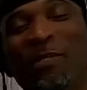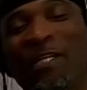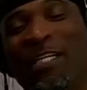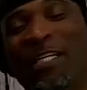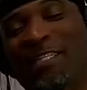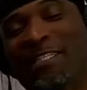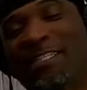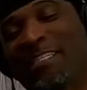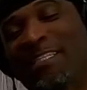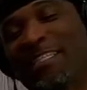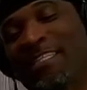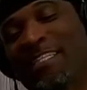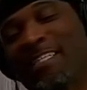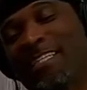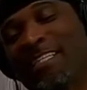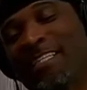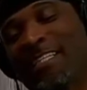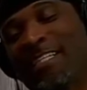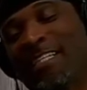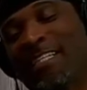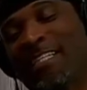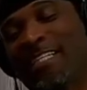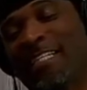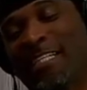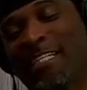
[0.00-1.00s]
but
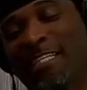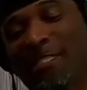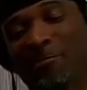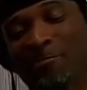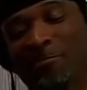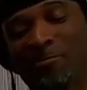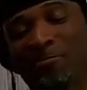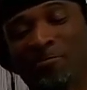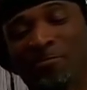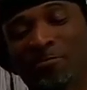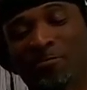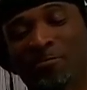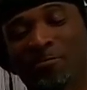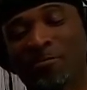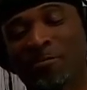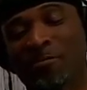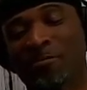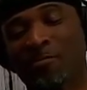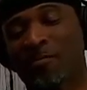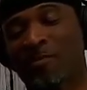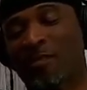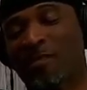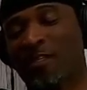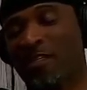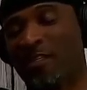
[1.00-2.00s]
um,
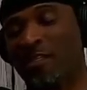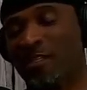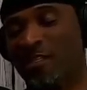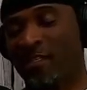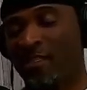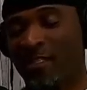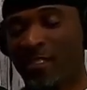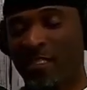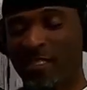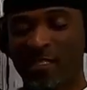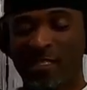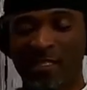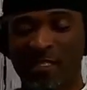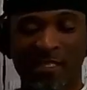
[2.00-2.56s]
he,